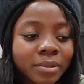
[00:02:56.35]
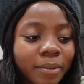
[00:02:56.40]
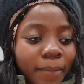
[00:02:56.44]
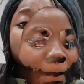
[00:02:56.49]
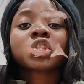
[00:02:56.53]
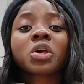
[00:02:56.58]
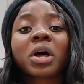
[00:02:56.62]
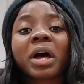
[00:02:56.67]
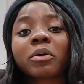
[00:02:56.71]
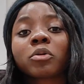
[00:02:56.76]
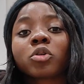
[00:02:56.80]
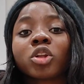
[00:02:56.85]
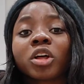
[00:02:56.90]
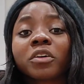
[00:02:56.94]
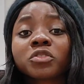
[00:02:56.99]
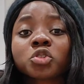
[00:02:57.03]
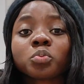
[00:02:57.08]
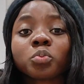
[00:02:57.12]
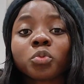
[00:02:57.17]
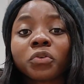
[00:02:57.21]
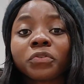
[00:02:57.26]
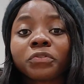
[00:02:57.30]
So I would love
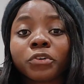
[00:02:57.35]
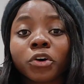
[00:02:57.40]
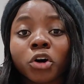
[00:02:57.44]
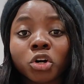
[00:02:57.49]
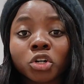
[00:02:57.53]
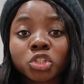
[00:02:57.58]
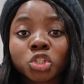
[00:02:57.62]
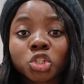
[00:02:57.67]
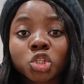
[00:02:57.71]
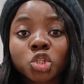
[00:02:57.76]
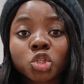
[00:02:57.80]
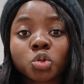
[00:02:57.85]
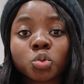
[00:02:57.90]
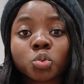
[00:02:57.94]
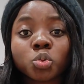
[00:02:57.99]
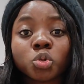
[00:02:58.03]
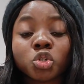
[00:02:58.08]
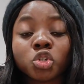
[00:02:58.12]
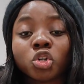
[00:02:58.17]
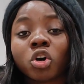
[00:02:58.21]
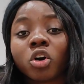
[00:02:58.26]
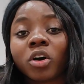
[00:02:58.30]
to move on
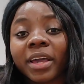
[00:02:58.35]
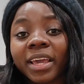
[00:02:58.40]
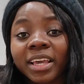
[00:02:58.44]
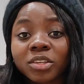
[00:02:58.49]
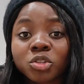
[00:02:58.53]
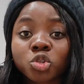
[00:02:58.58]
to your